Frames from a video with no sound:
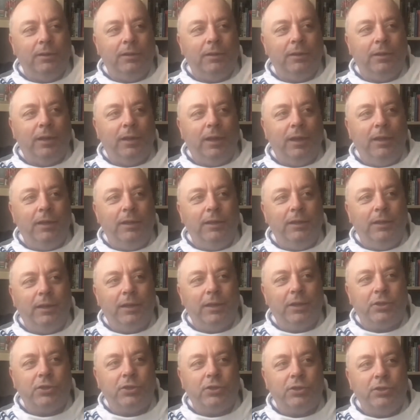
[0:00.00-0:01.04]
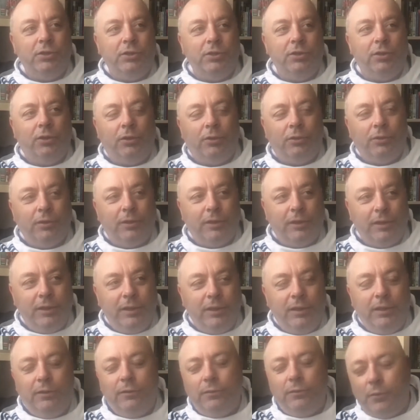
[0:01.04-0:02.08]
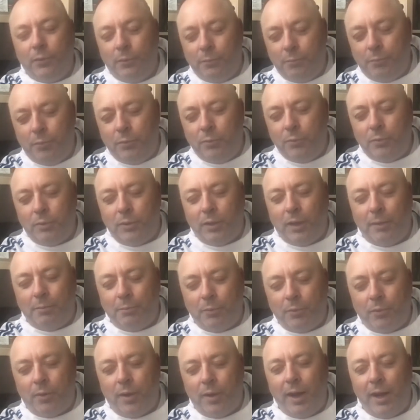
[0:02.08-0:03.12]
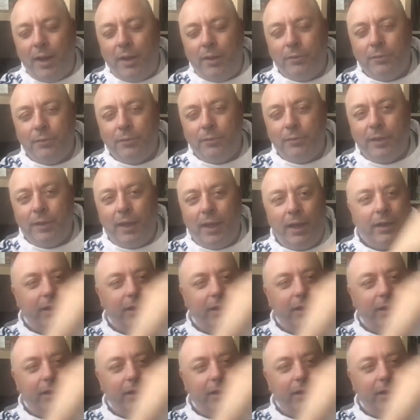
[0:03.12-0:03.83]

English non-league football club ground. It had a